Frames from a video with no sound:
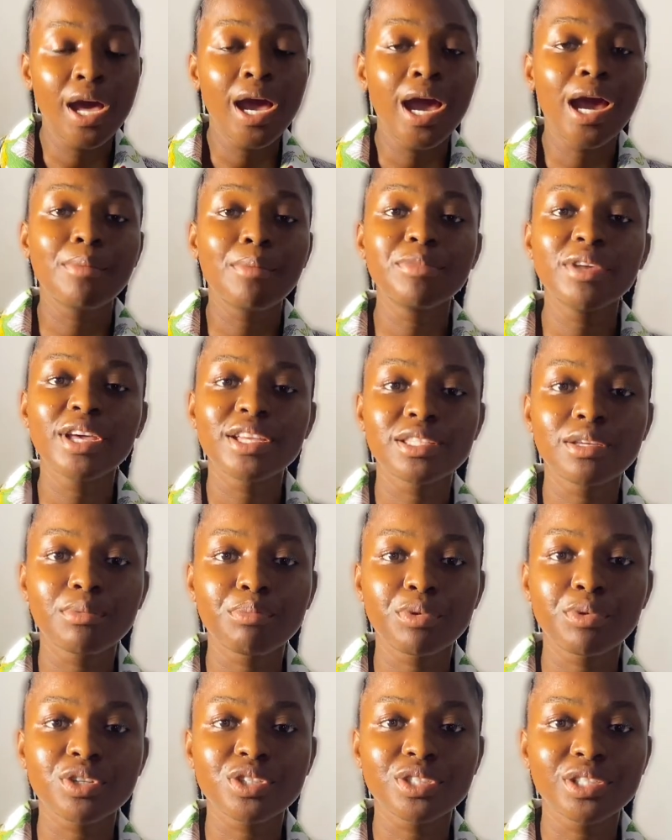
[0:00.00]
And me as a
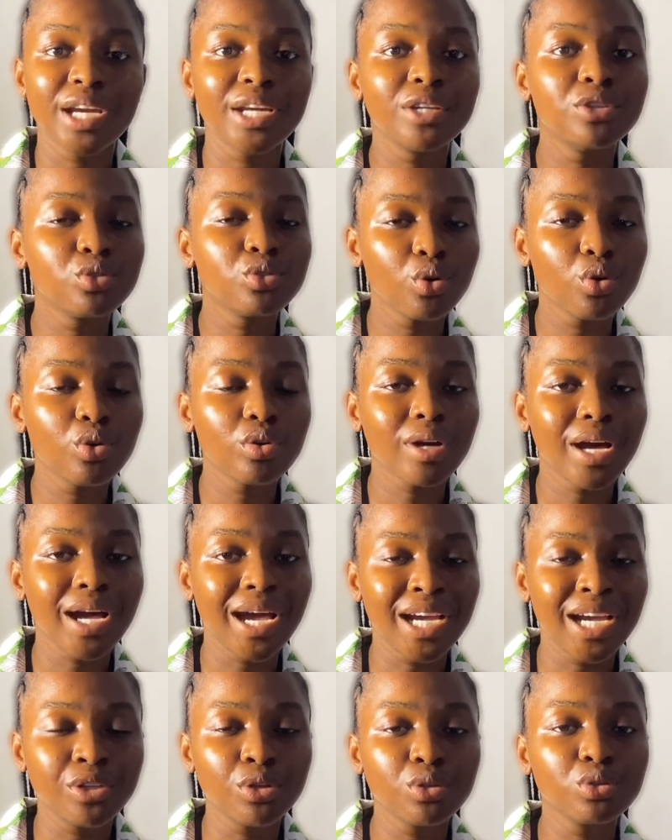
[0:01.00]
person,
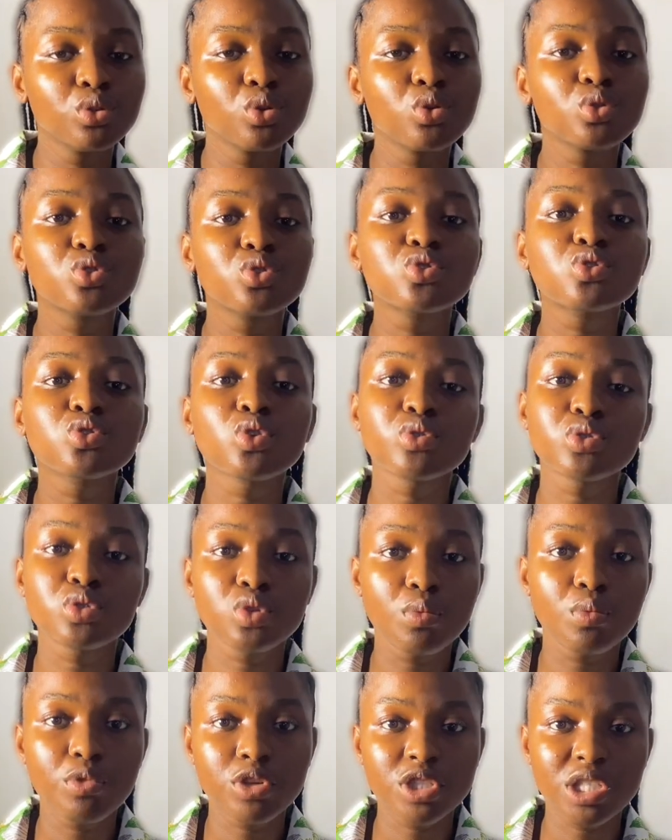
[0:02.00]
I don't know so
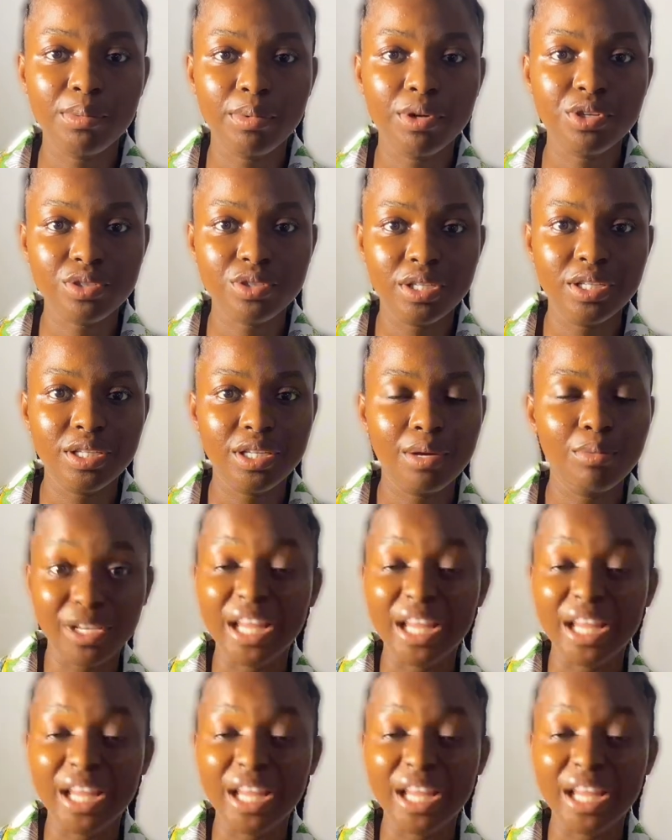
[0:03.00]
much about skincare.